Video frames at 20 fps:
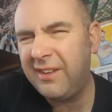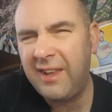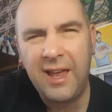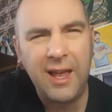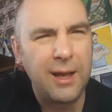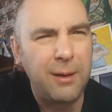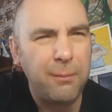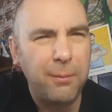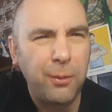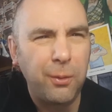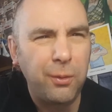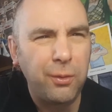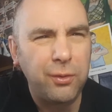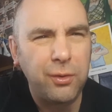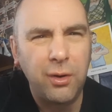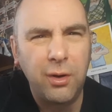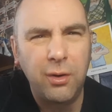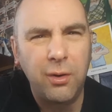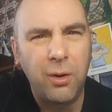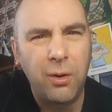
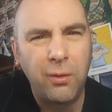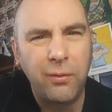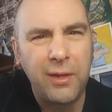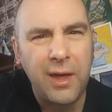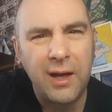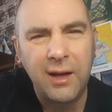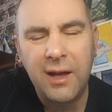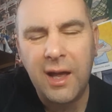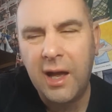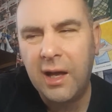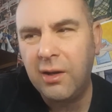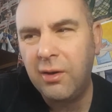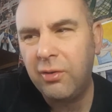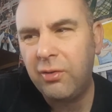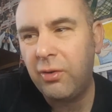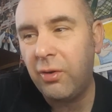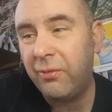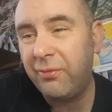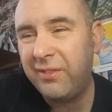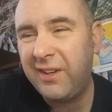tables and all that kind of
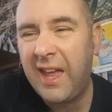stuff,